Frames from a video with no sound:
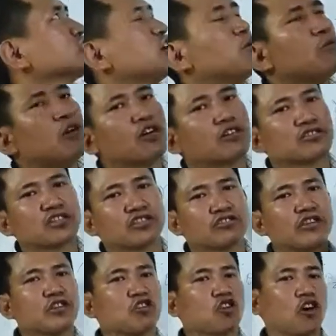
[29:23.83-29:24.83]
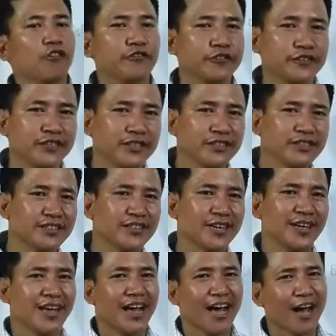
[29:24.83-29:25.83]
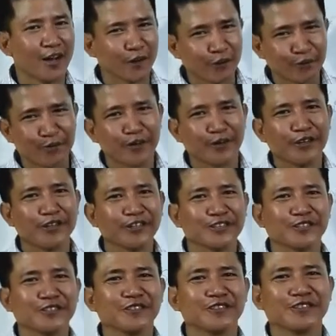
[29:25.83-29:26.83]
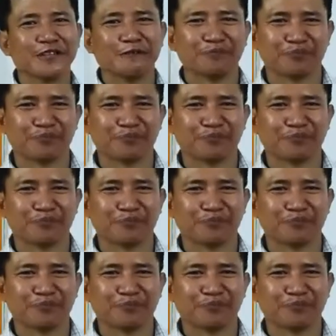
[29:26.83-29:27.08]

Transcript: among the three coefficients. I hope you understood.